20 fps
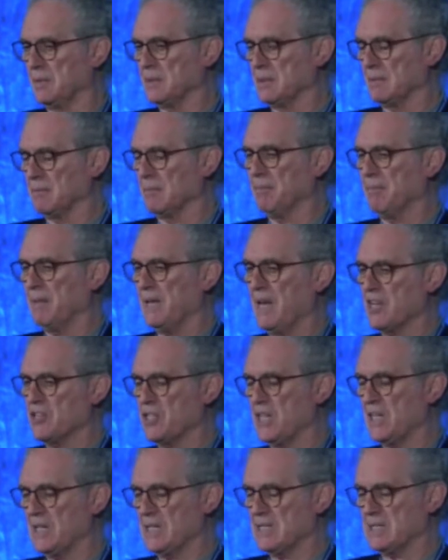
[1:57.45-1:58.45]
manage
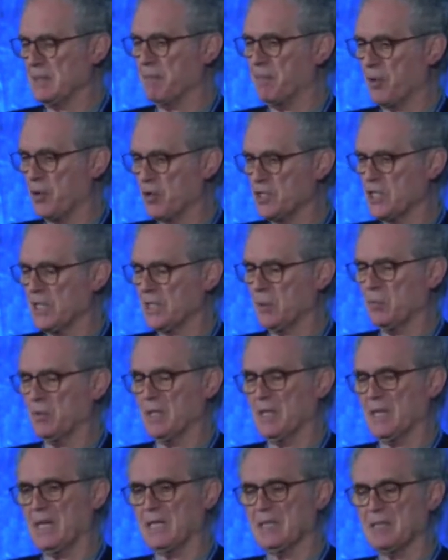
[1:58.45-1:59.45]
that as a project with the
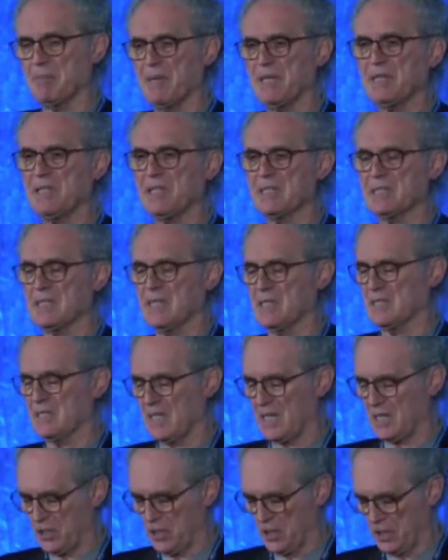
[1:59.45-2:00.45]
right metrics and
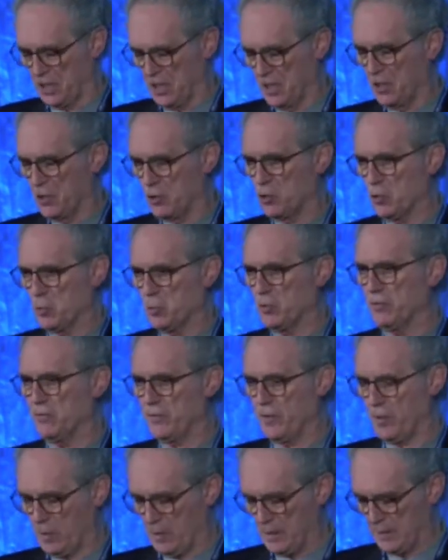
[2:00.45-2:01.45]
such to move
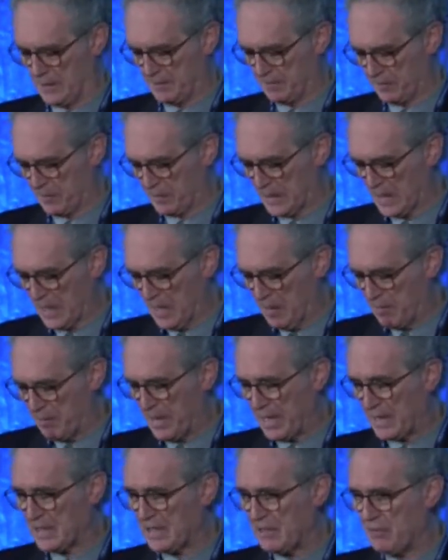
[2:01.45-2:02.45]
forward.
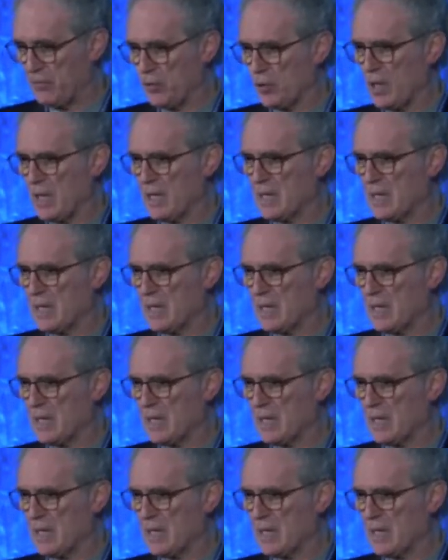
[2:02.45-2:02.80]
But if you are a